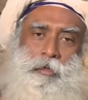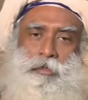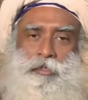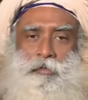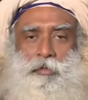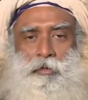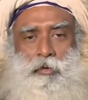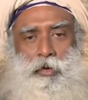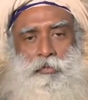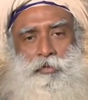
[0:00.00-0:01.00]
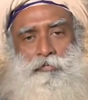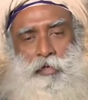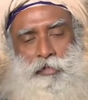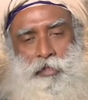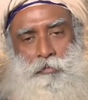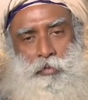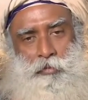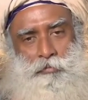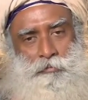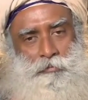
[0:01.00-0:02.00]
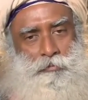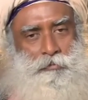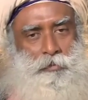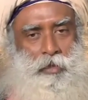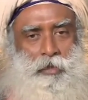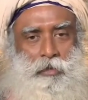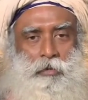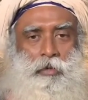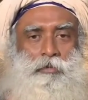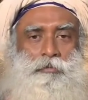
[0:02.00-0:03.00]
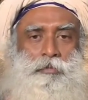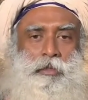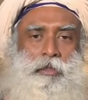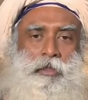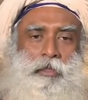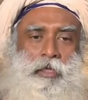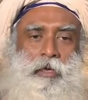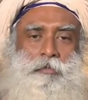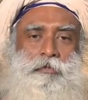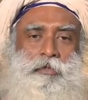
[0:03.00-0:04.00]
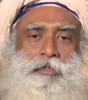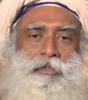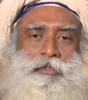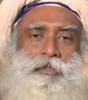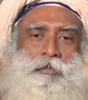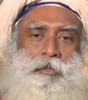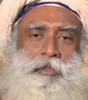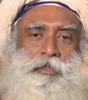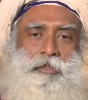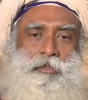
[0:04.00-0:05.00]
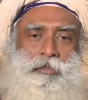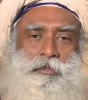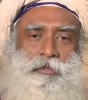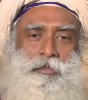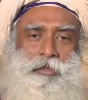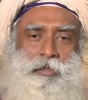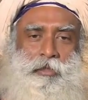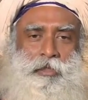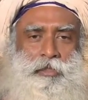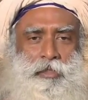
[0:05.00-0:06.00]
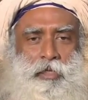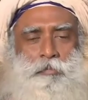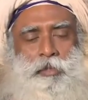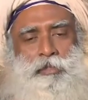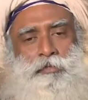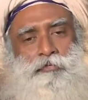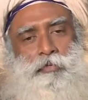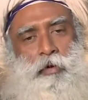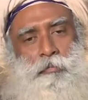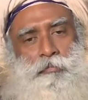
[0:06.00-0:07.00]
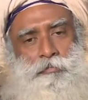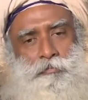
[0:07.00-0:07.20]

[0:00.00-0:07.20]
Is something wrong with flesh and bone? Nothing wrong, it comes with its limitations. It's a compulsive form.